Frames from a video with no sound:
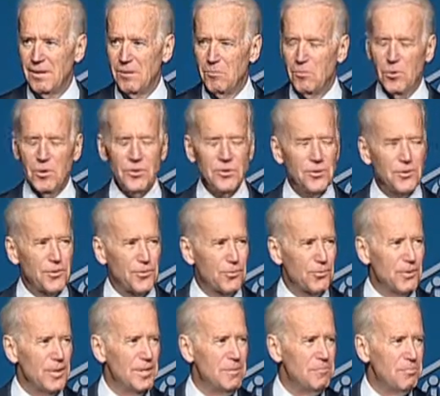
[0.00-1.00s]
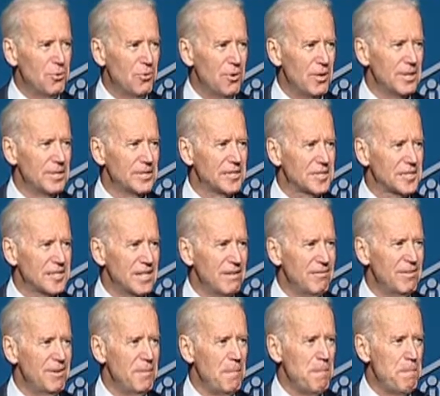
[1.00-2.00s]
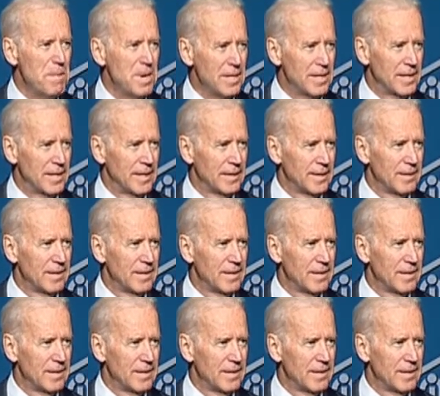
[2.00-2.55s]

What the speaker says: More than 3.7 million,